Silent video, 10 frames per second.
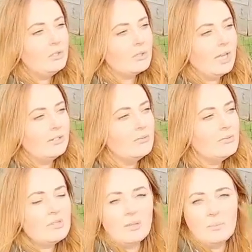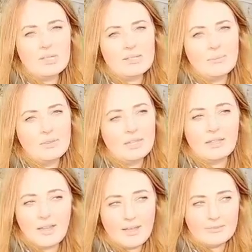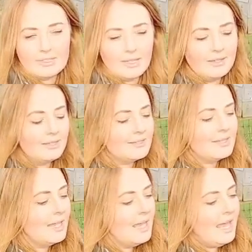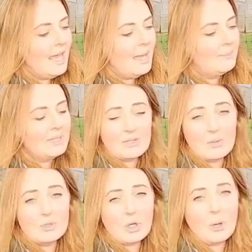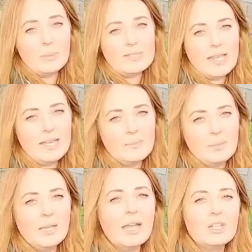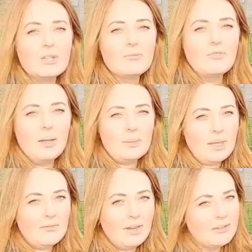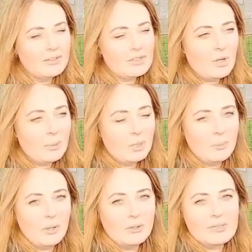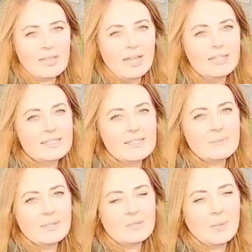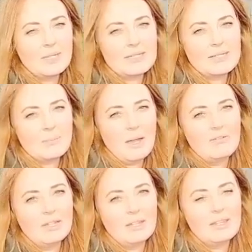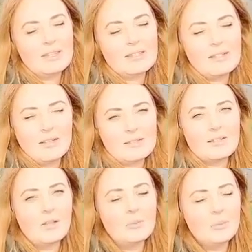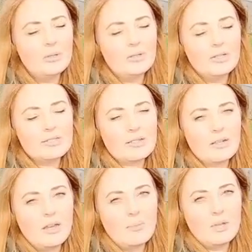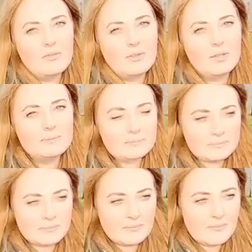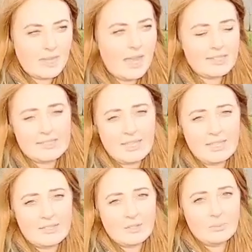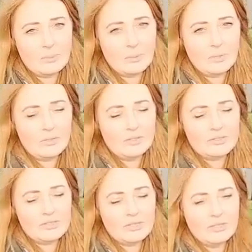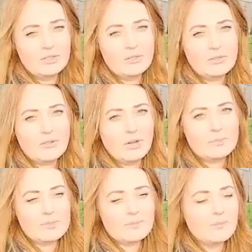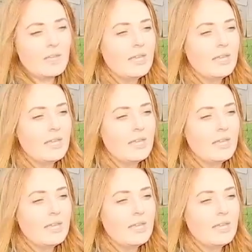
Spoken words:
You can also buy something, I haven't done this, but it's called a copper tape, and you can wrap that around the top of the pots, and this is meant to act as a barrier that the slugs won't like to climb over and to get to your crops.